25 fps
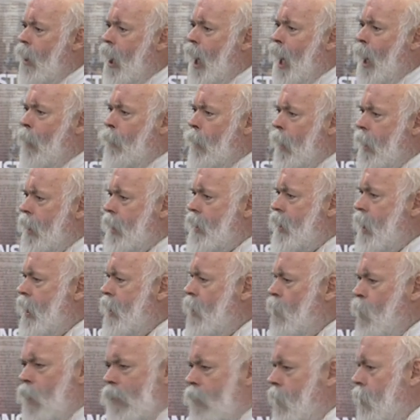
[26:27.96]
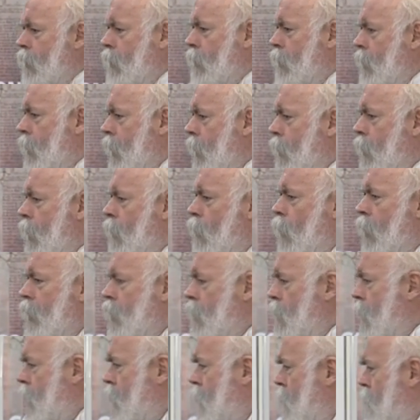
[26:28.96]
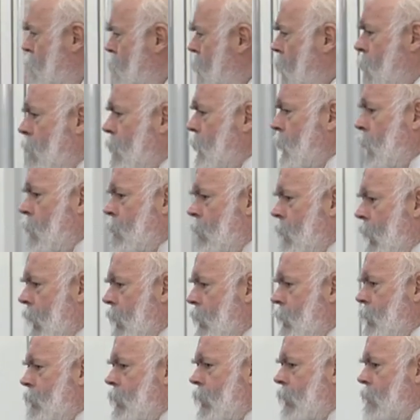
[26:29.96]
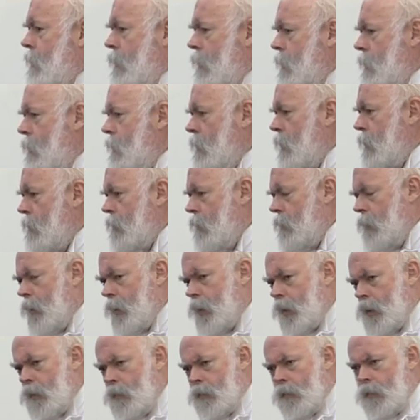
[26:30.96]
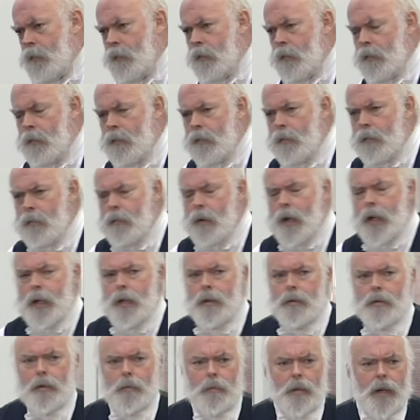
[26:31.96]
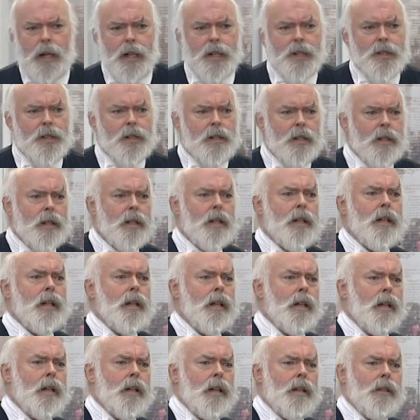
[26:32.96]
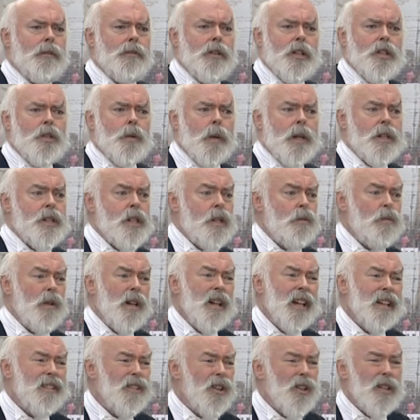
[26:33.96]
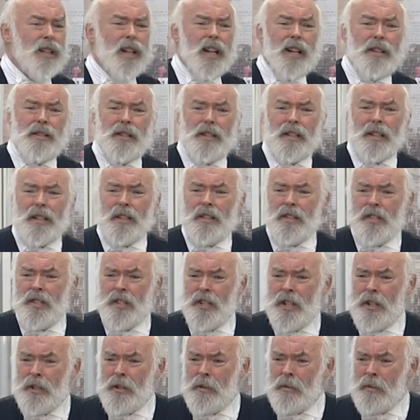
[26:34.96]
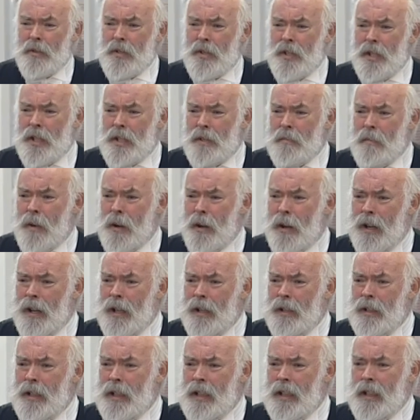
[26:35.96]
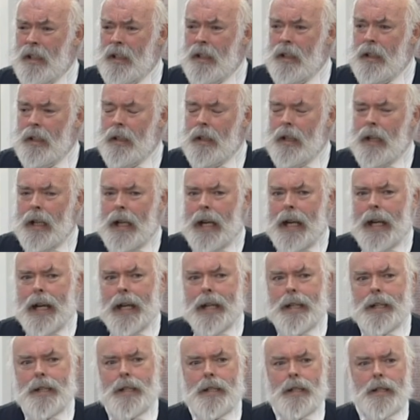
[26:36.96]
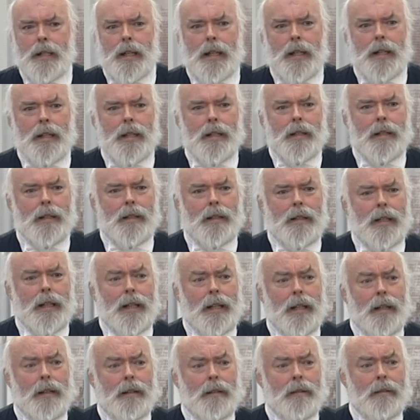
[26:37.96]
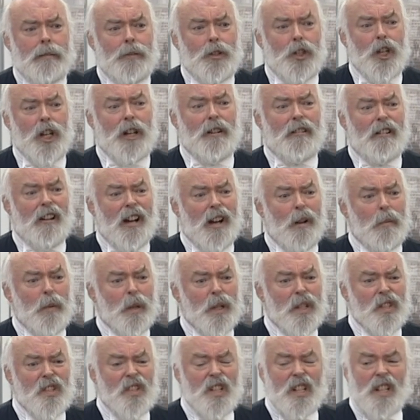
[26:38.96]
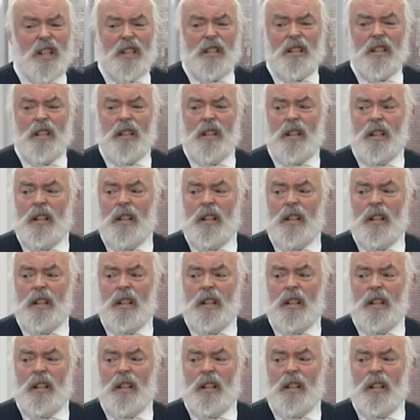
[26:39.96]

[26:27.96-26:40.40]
upper says, well, what's, what's the trouble, old man? You know, what, what, why are you depressed? And the first one says, well, I've got to go to the constituency tomorrow. And uh, the chairer upper says,